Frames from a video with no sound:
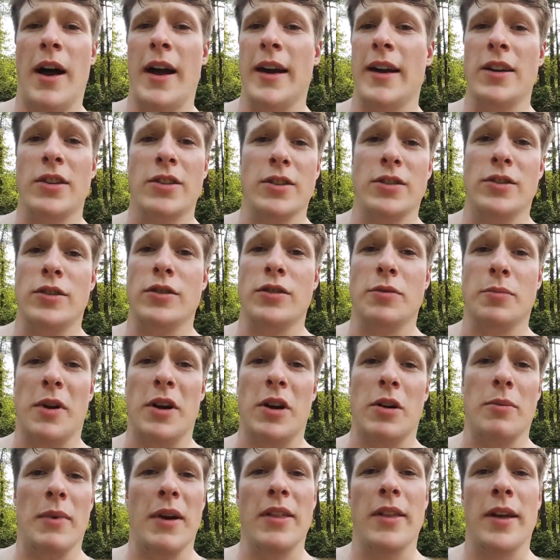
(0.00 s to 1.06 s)
I can just use
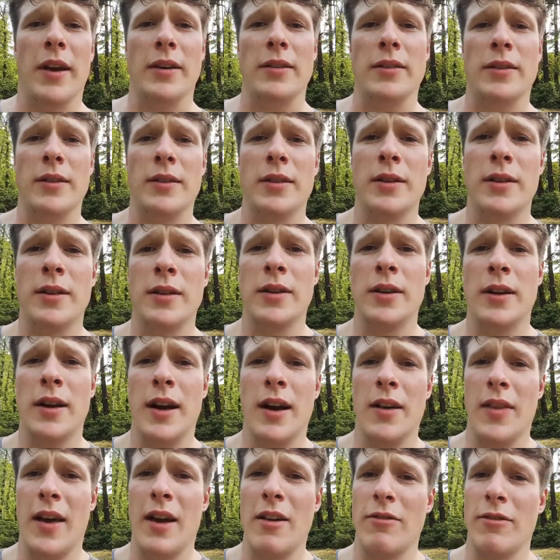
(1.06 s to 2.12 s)
my own methane.
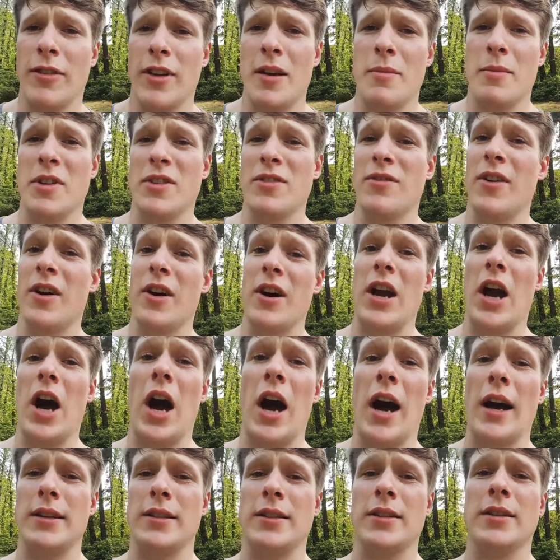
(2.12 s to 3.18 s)
And that flame is very
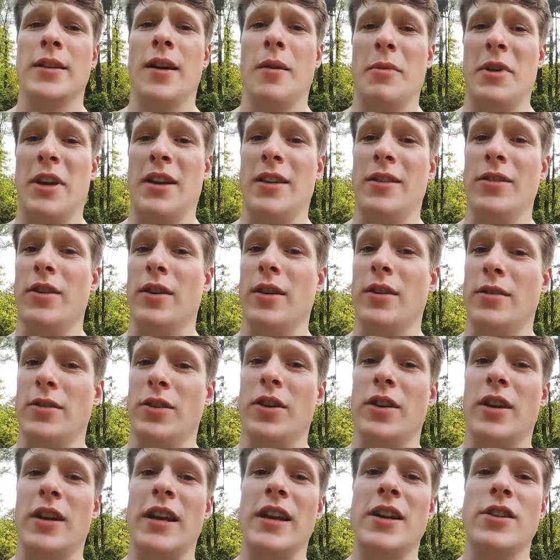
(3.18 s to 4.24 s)
hot. I mean, you can
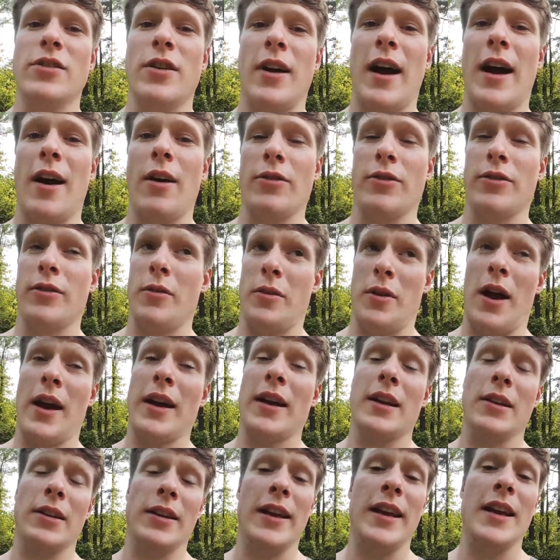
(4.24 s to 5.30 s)
heat your house.
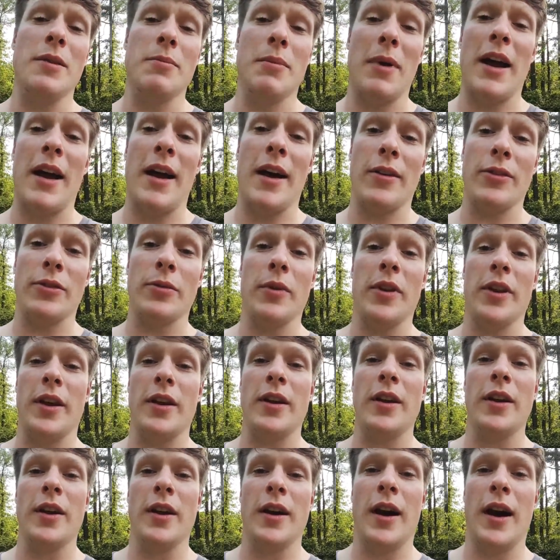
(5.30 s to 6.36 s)
I could heat my house with
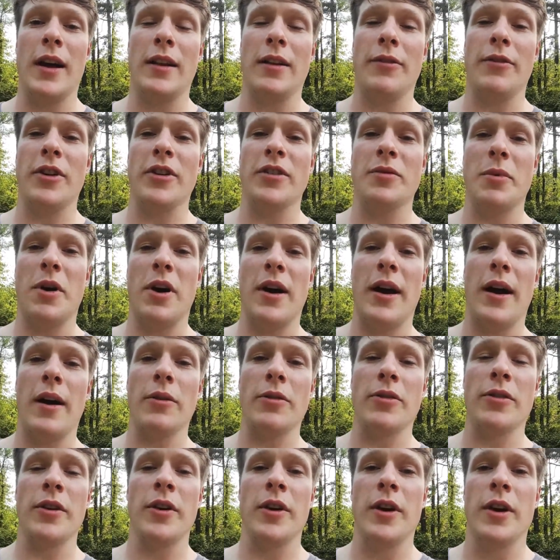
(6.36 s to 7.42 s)
it. I live in a small
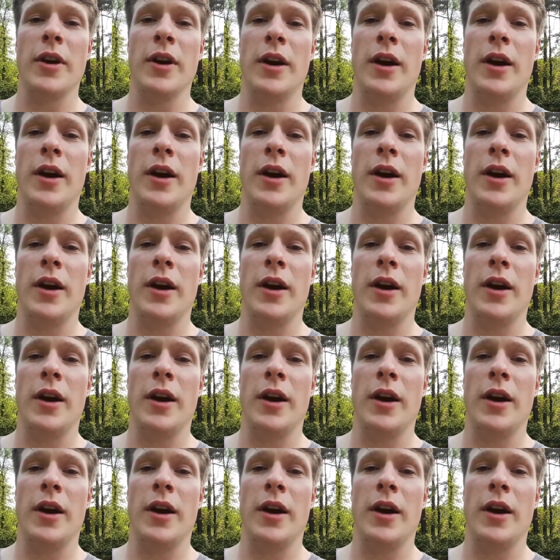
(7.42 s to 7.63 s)
house.